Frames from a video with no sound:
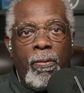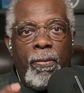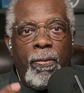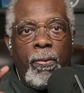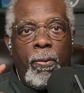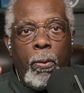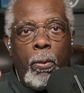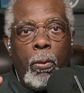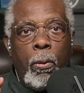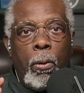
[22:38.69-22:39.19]

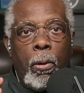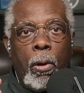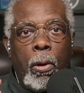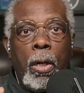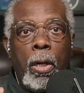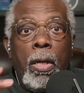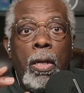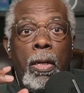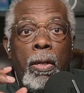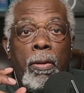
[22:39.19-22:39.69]
for
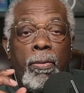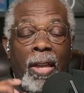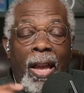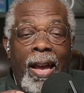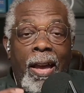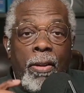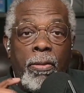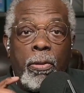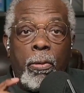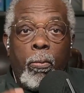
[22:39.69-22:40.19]
the
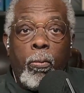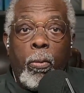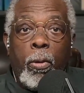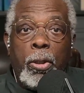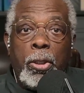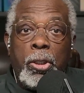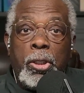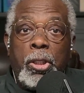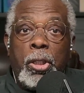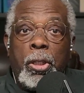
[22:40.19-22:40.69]
House of
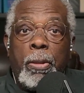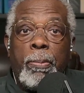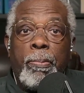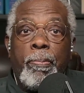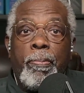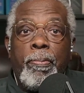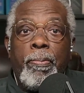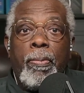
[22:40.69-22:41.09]
Worship,